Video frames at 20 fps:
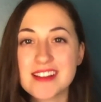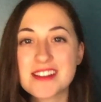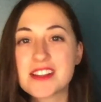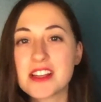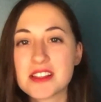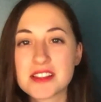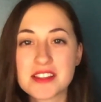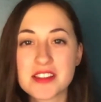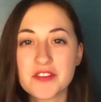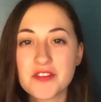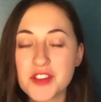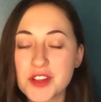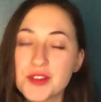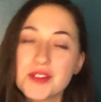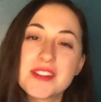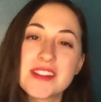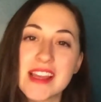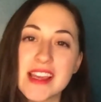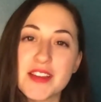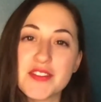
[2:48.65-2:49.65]
just a few
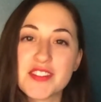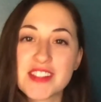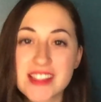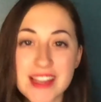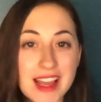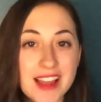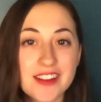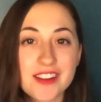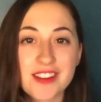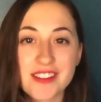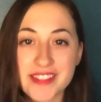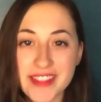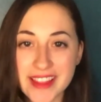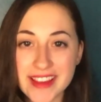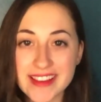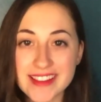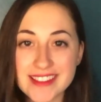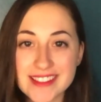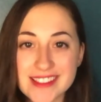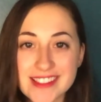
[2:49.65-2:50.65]
safe standard
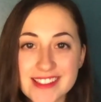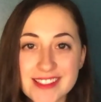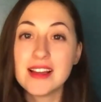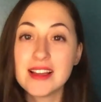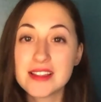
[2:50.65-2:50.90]
things.